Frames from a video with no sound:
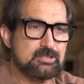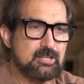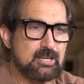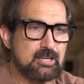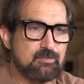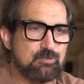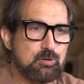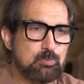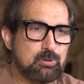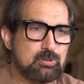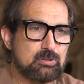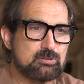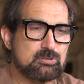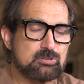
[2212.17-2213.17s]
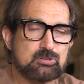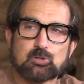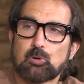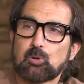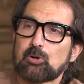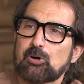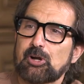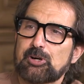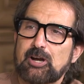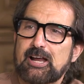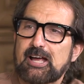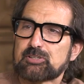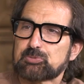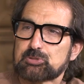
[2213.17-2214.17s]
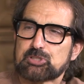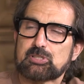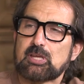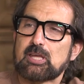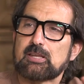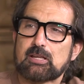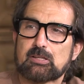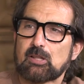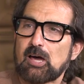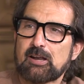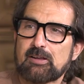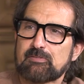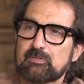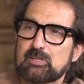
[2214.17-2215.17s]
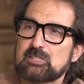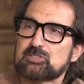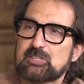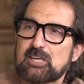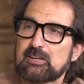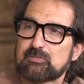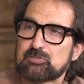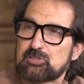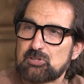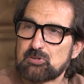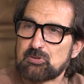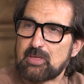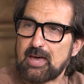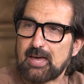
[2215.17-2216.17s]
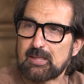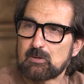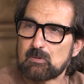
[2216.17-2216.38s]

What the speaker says: take, if you put solar on your house, which and a lot of incentives to do that.